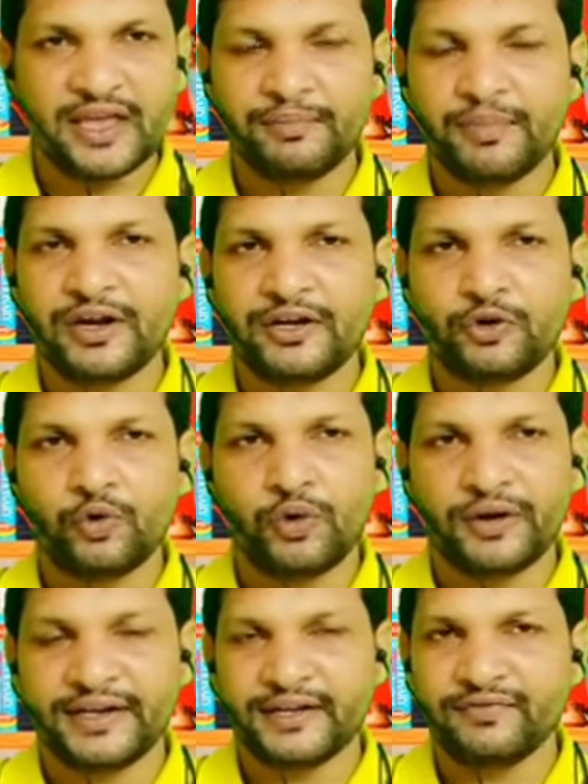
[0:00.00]
be able
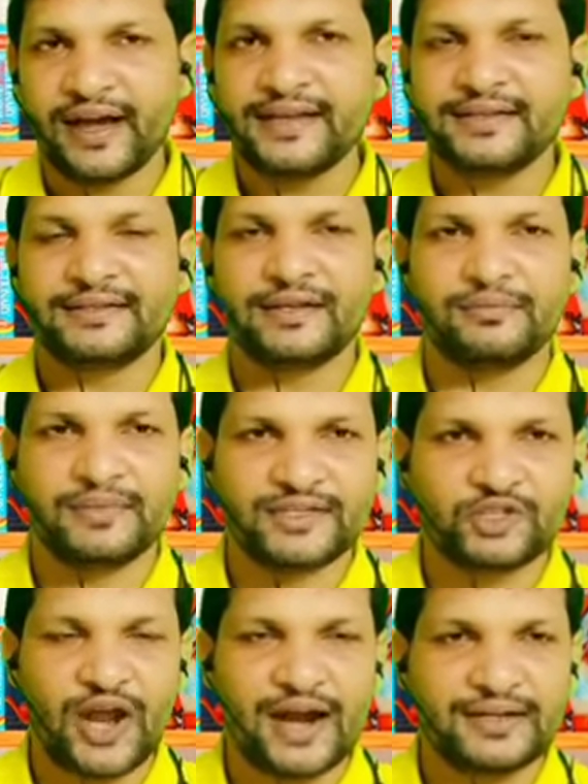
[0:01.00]
to devise
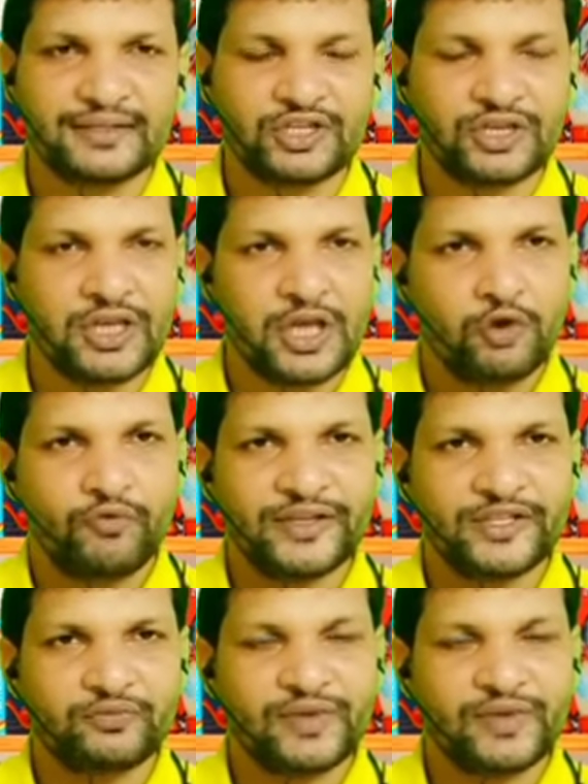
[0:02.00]
some strategy